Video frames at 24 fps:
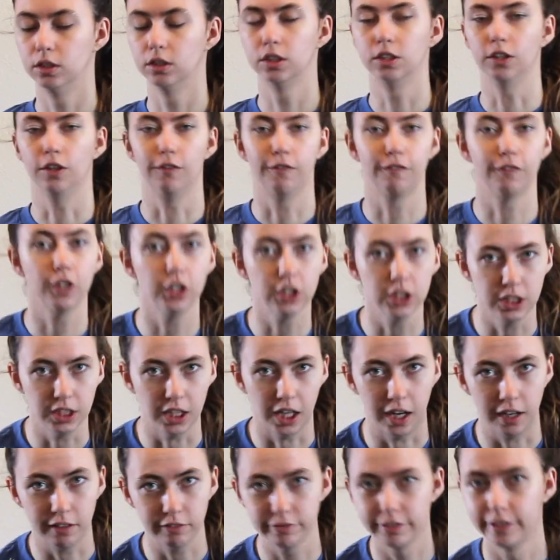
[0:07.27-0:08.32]
So first
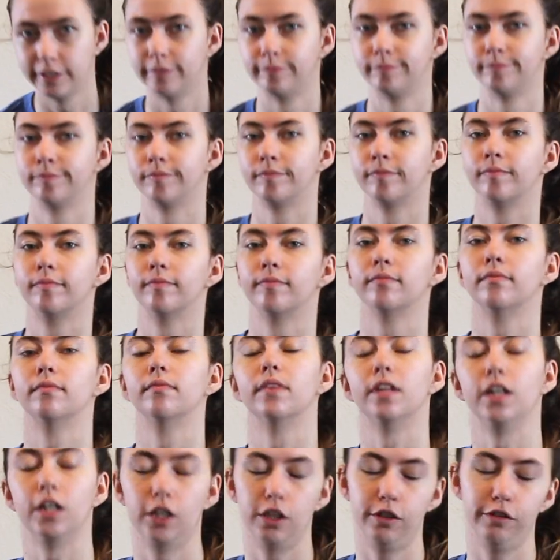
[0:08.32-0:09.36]
off,
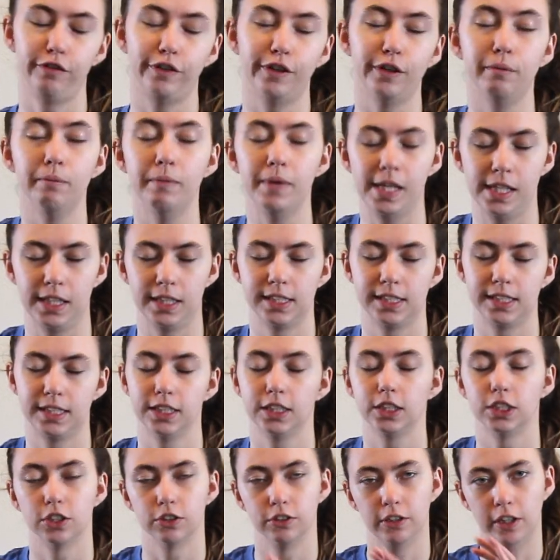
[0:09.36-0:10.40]
there are a few myths
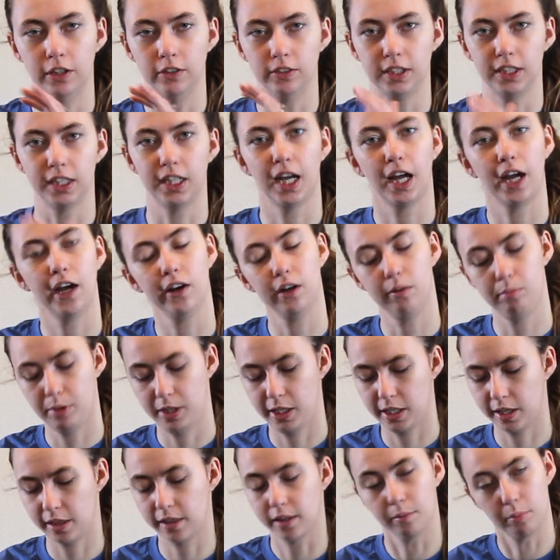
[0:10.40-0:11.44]
surrounding how to
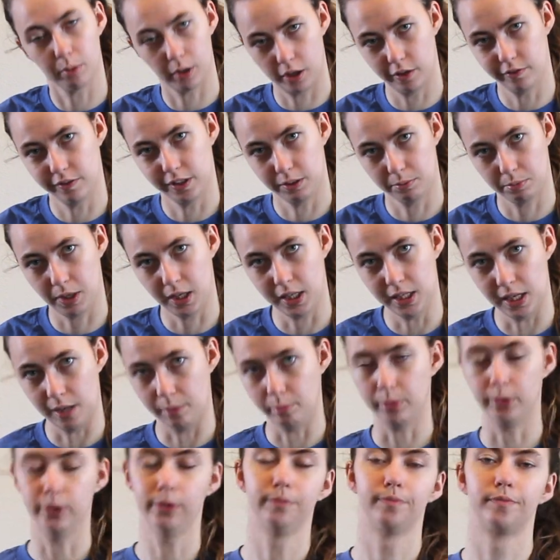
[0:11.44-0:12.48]
pick the perfect
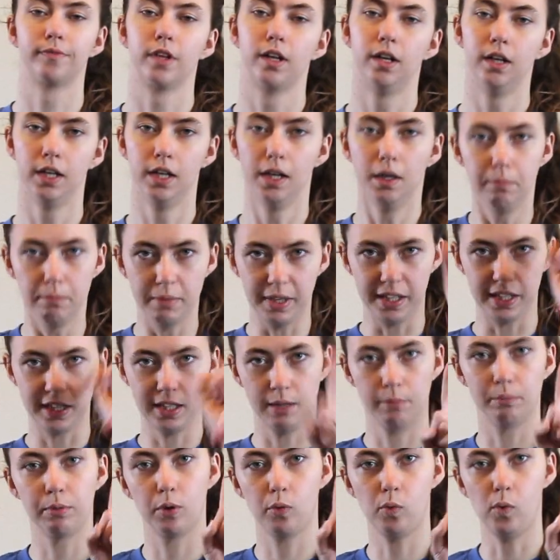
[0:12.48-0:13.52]
pineapple. Myth
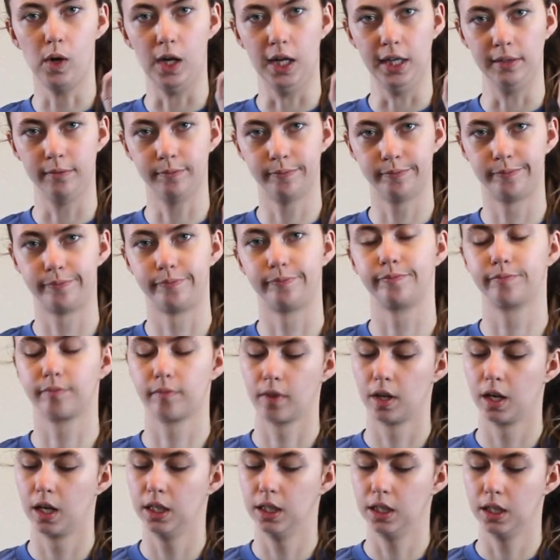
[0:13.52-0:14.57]
number 1
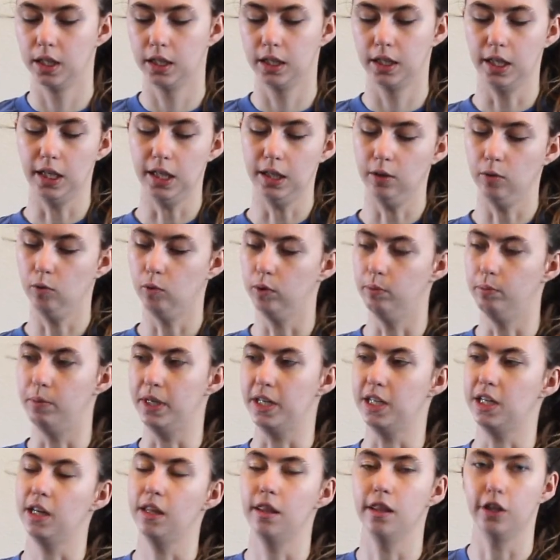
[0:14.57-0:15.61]
would
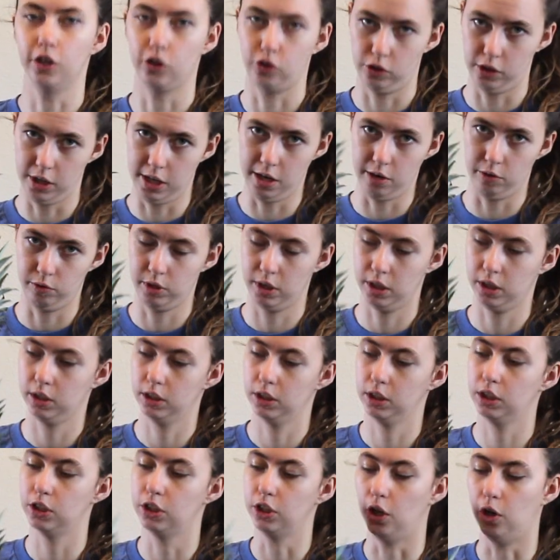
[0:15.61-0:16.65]
be the crown.
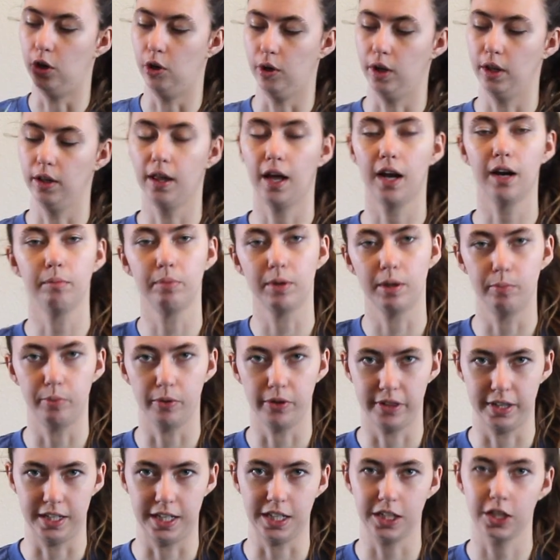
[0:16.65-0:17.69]
So a lot of people
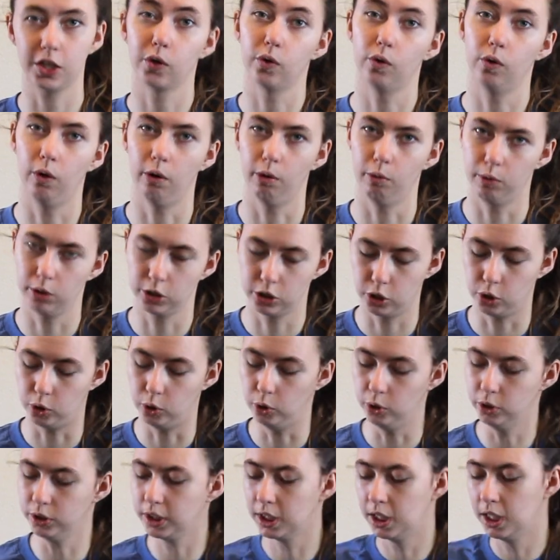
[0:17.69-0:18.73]
think, or we're
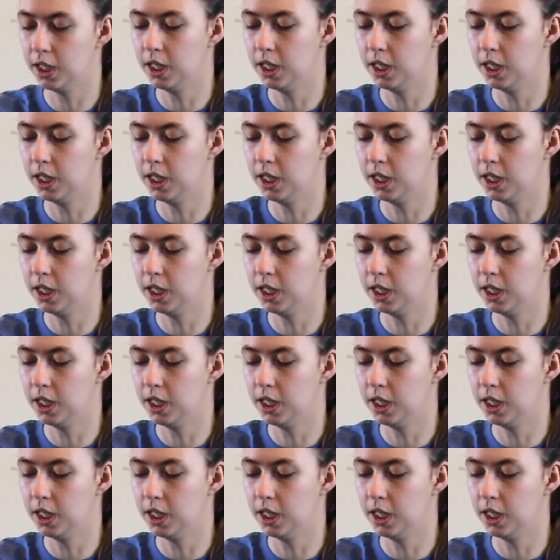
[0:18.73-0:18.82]
told,